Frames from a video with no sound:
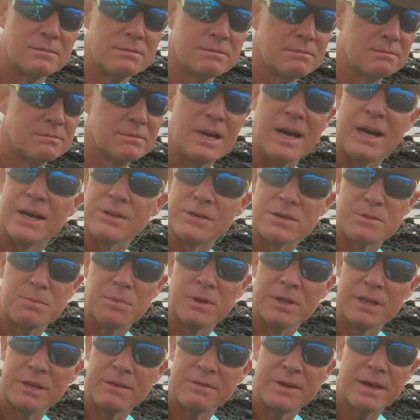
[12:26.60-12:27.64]
I just
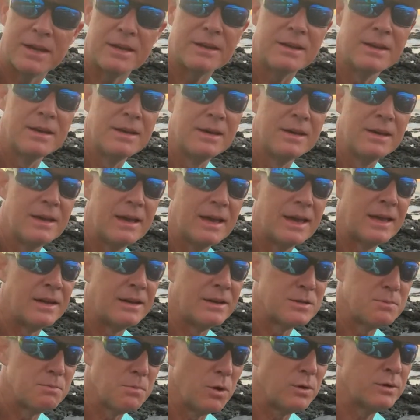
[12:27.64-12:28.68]
believe that. And it's
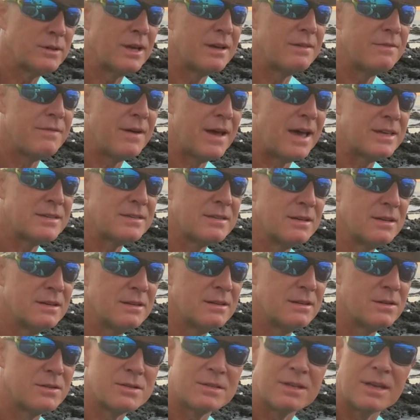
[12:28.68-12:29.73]
multifaceted.
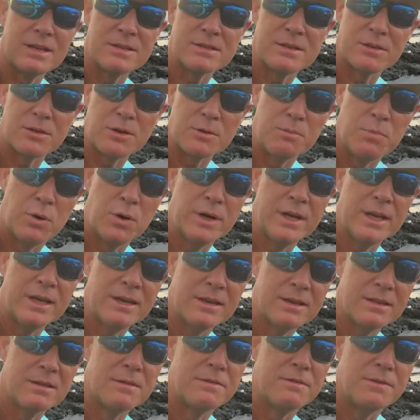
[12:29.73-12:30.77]
There's things that they're putting
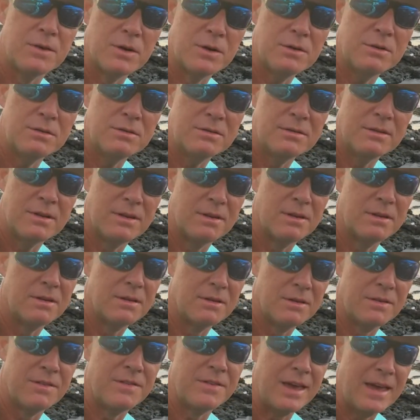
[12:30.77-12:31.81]
in the food,
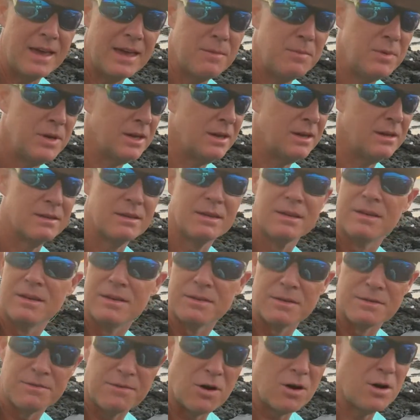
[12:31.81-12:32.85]
they being the
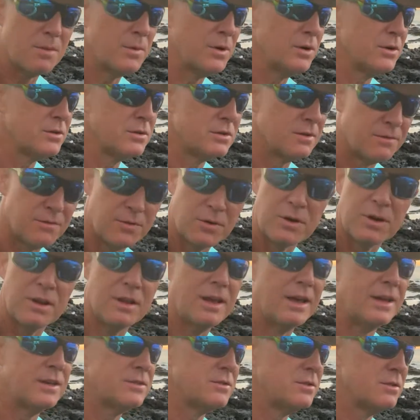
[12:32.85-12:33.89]
farmers, the
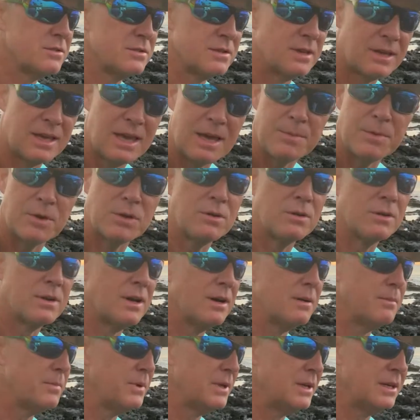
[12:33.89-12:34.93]
fertilizers, the chemical
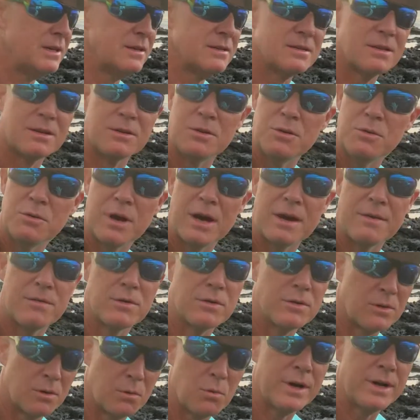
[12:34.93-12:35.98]
companies, the whoever and
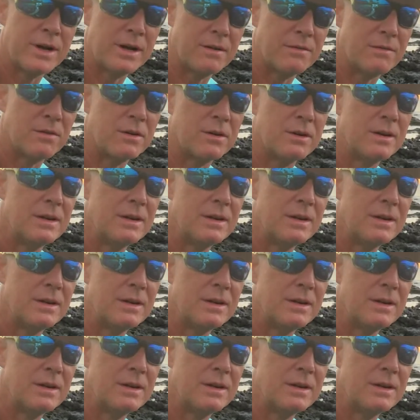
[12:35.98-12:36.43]
the whatever.